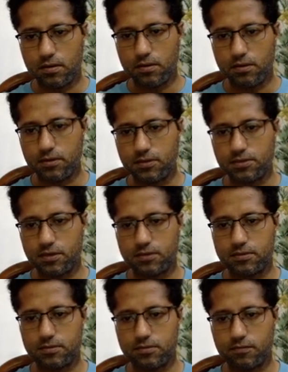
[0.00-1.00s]

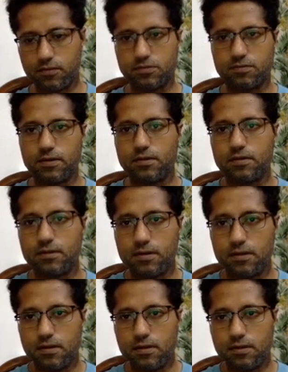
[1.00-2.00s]
discuss was
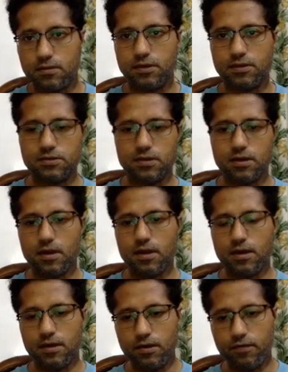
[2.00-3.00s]
rather this:
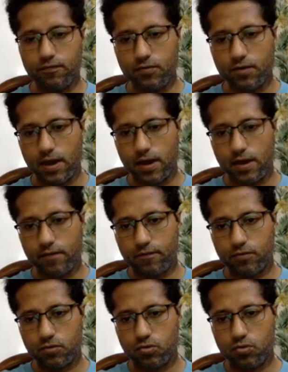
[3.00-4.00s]
if you have
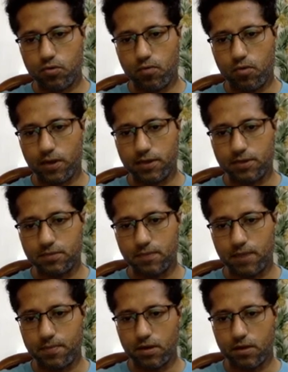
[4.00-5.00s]
2 points,
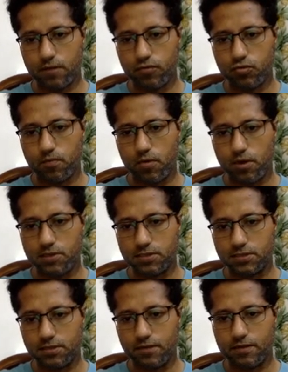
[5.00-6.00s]
mapping of 2 points
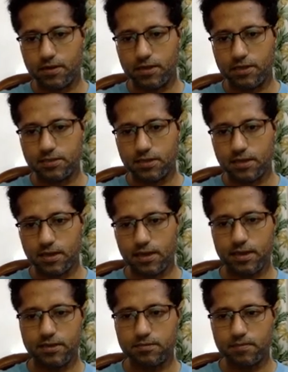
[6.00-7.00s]
is given. Let's say
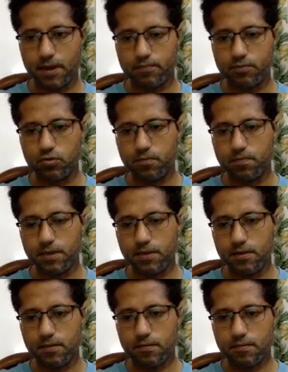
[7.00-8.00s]
A is mapped to
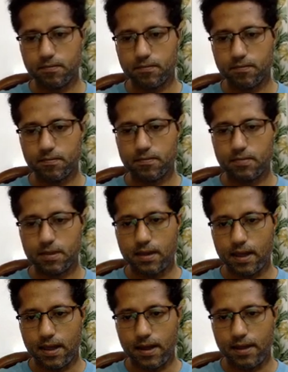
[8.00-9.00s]
P,
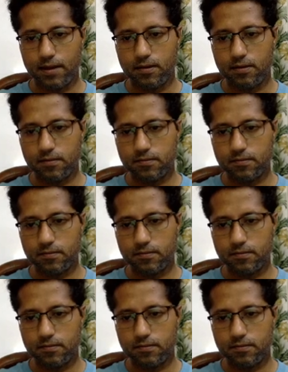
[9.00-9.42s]
and